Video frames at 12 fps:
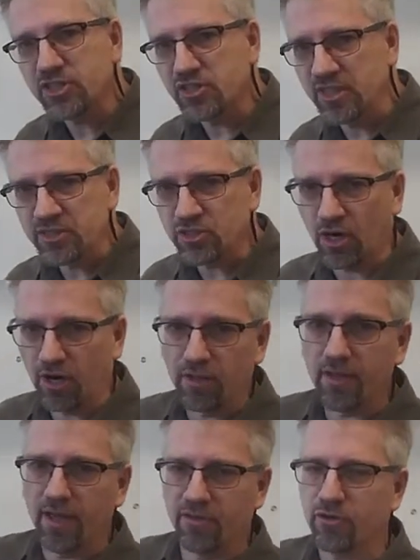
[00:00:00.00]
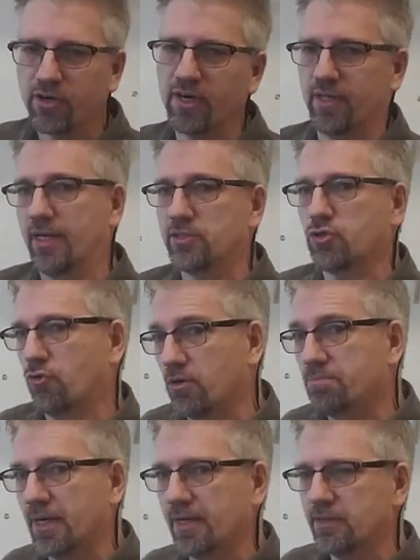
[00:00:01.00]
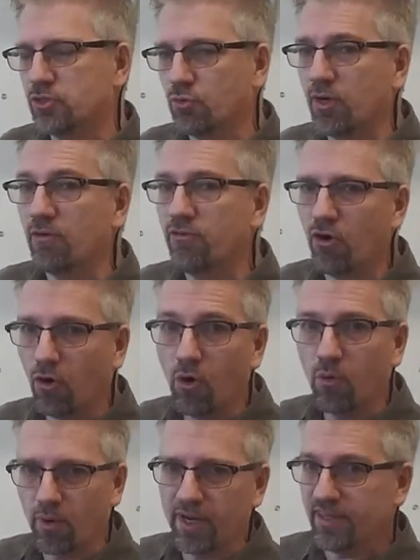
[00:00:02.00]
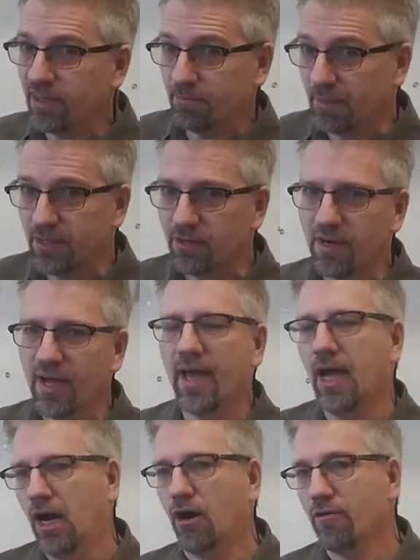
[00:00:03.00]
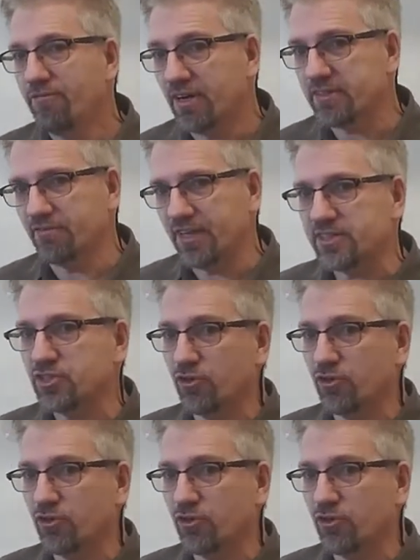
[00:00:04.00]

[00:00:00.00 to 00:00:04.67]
sneeze guard and you cut a 12 by 12 hole right in the middle, how effective that's